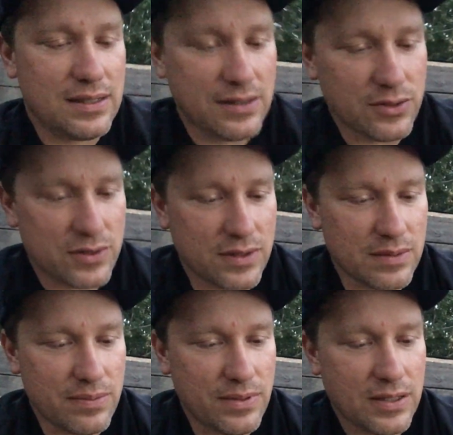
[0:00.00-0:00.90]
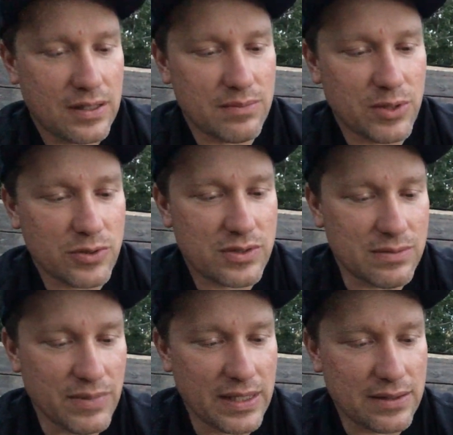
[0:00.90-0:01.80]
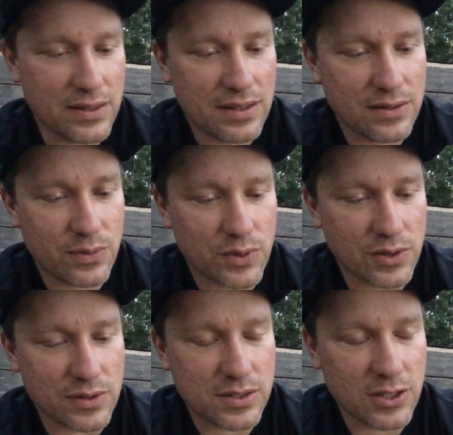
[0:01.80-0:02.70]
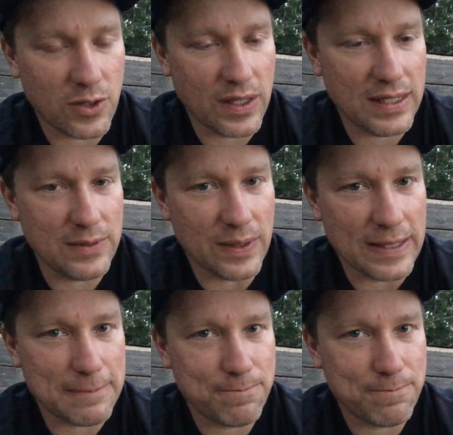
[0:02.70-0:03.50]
of the bosun mate world. So anyway,